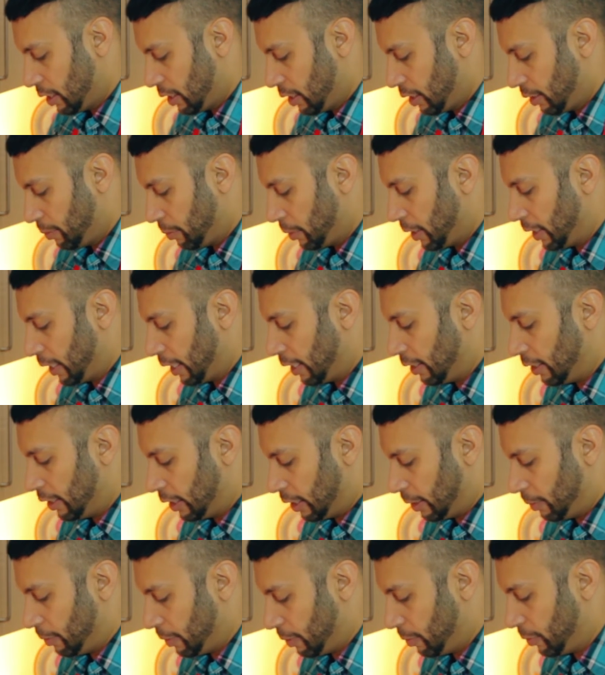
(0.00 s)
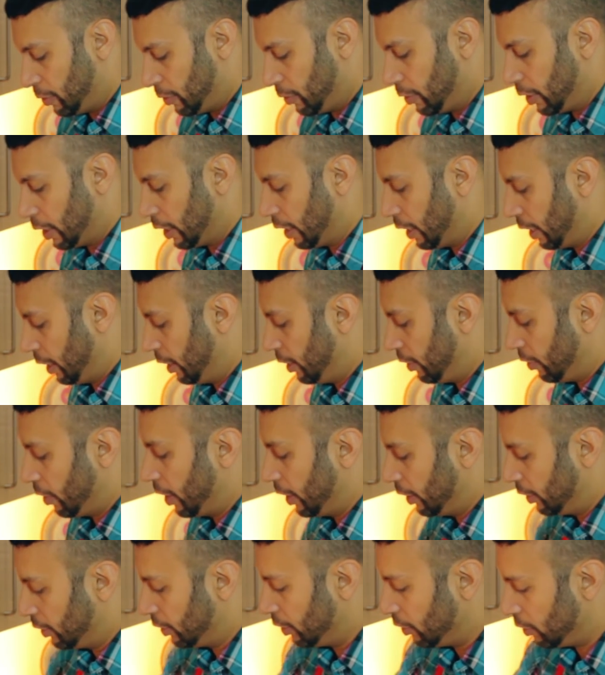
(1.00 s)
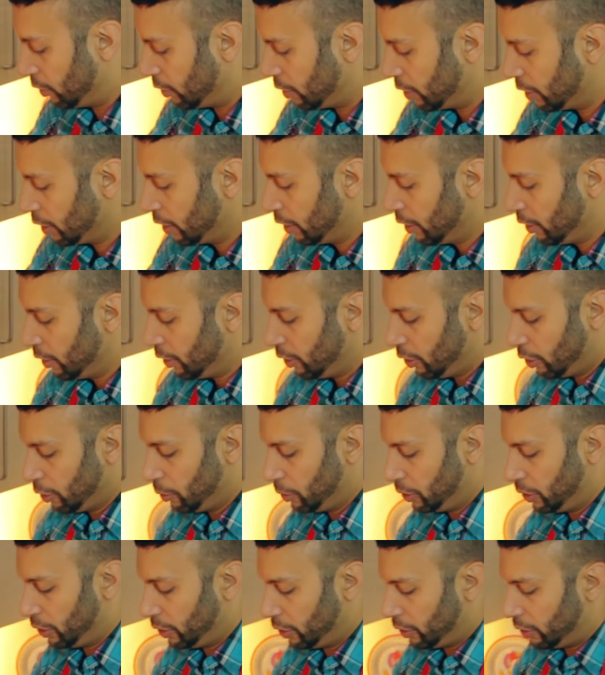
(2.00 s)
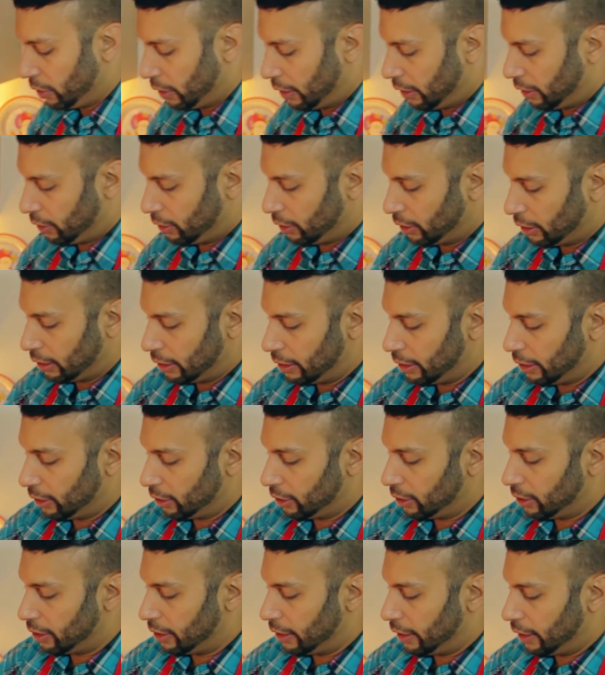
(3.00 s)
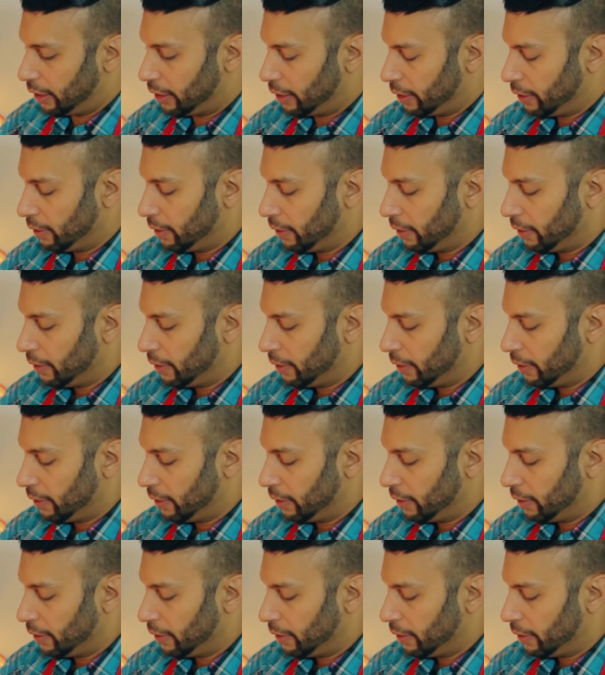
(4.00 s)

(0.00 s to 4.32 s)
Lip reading: Spread it out a little bit more. Okay, right, so all we're doing is just literally